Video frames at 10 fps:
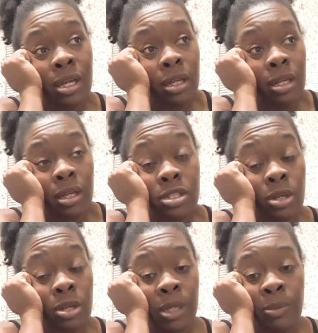so
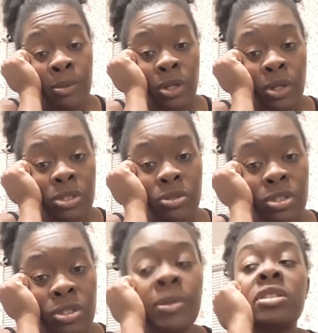many people are going through so
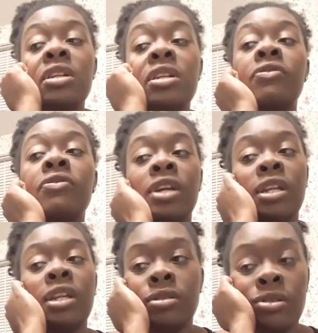much stuff
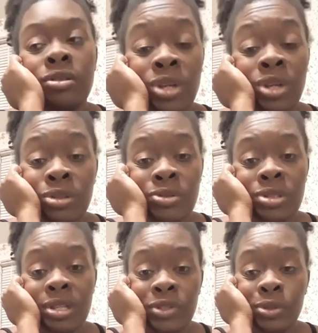and we go
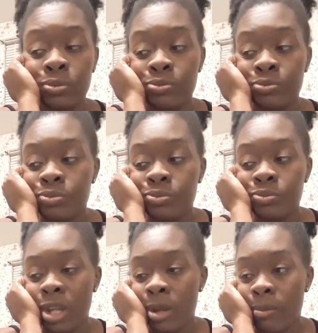through stuff too.
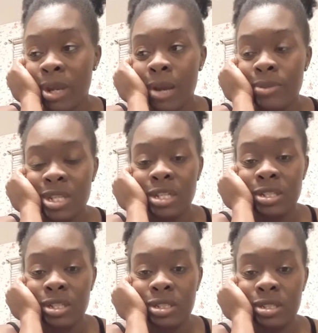It may not
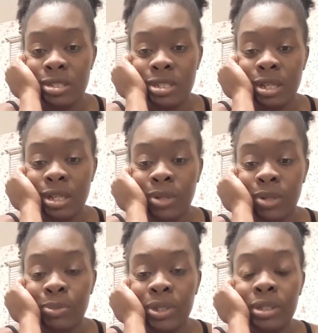pertain to this stigma,
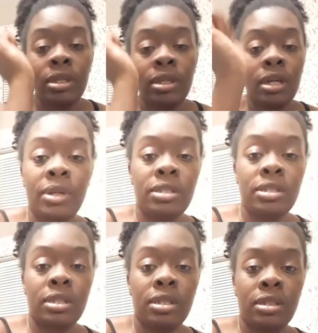but I
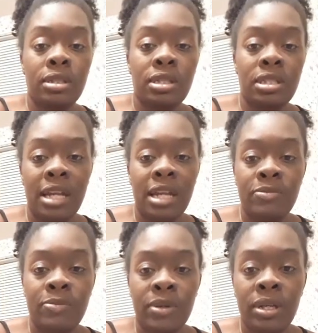to the status,
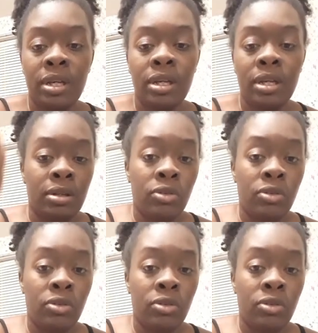but we'll be